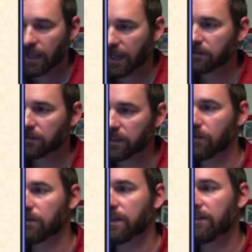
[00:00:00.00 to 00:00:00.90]
annually
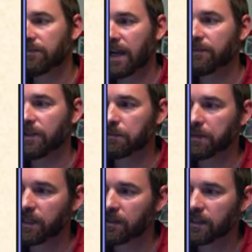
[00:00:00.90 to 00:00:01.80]
over that five year
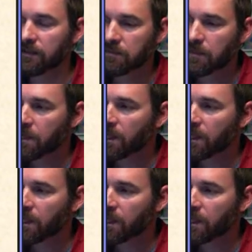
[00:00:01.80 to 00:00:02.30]
period,